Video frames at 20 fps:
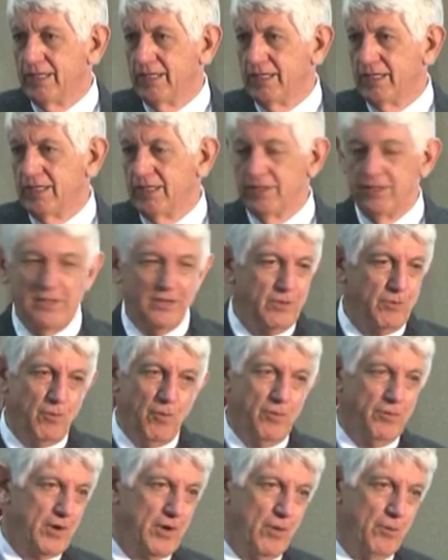And you don't
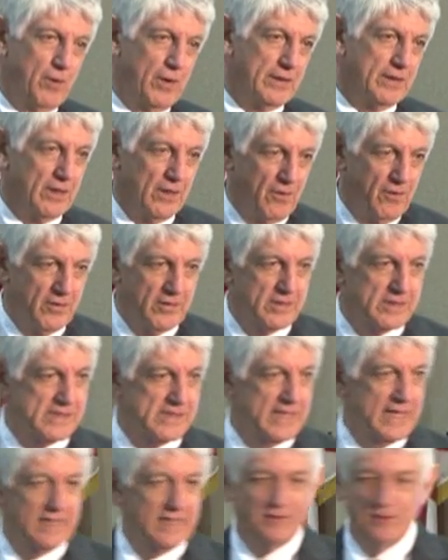want to know what the lawyer
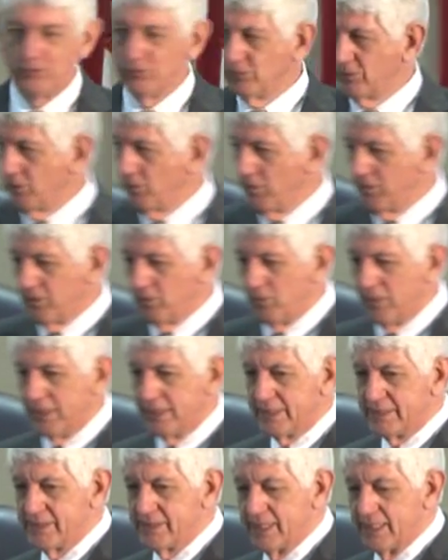says. You want to know what the
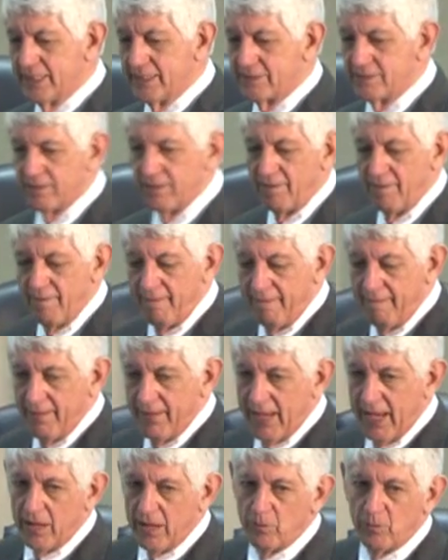witness says.
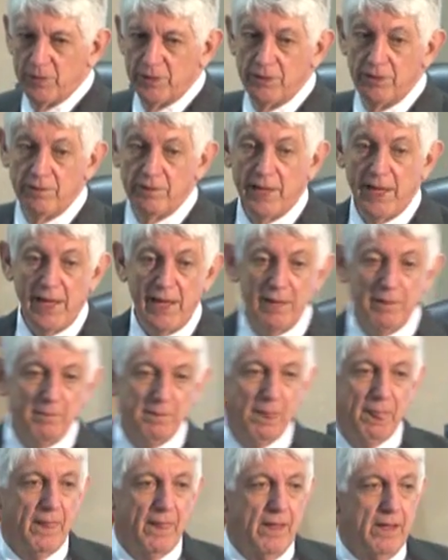How do we do that?
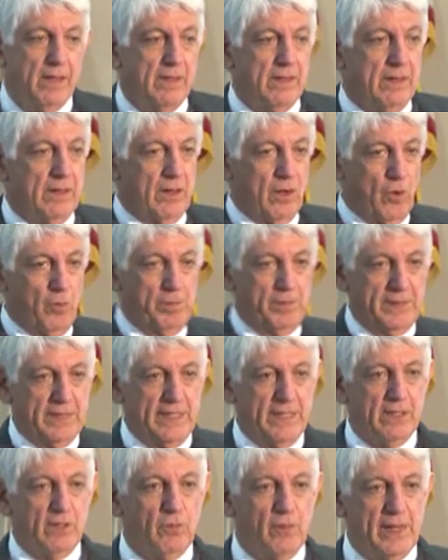
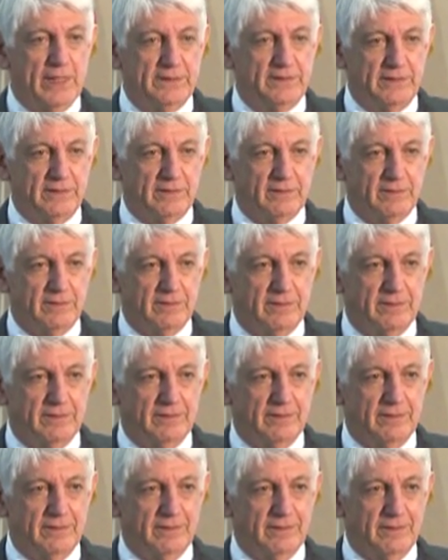Open-ended questions.
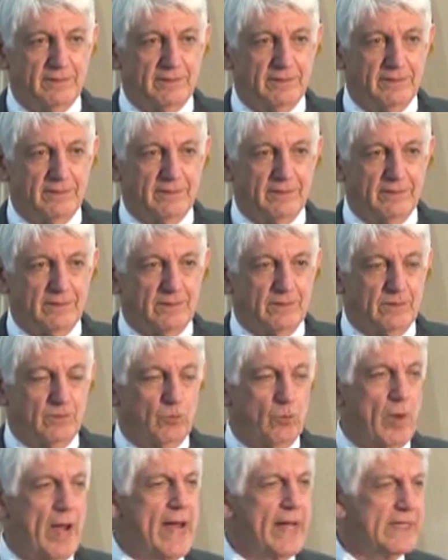
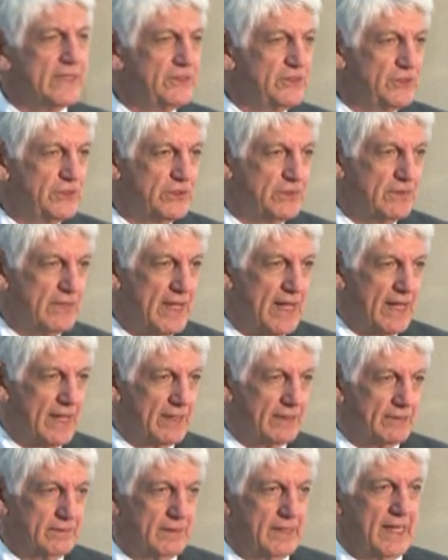Why did you do that?
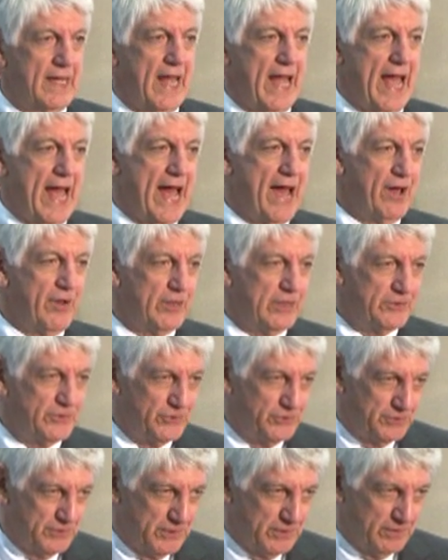How did
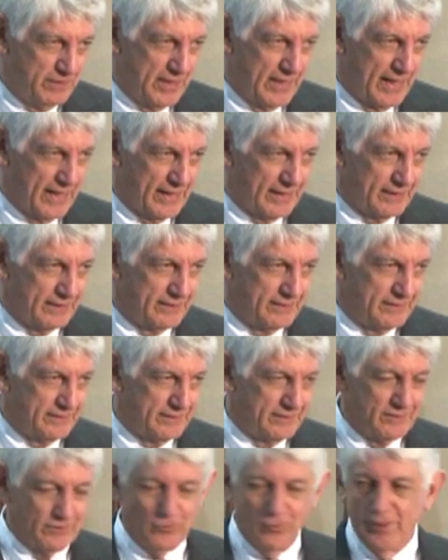you do that?
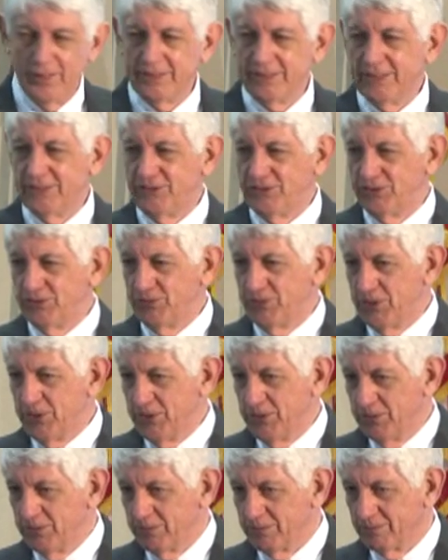What did you
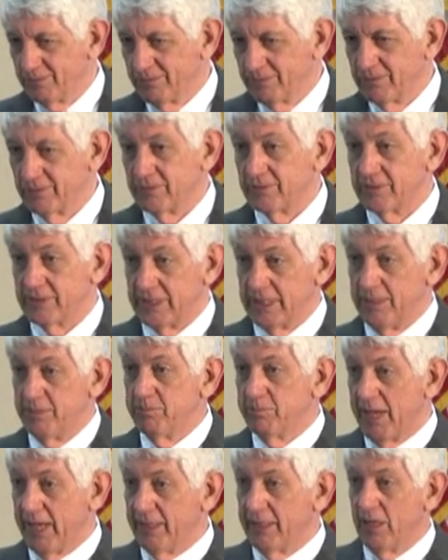do? See,
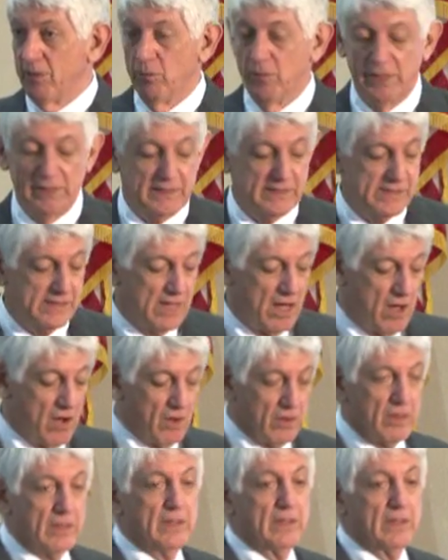make that witness talk.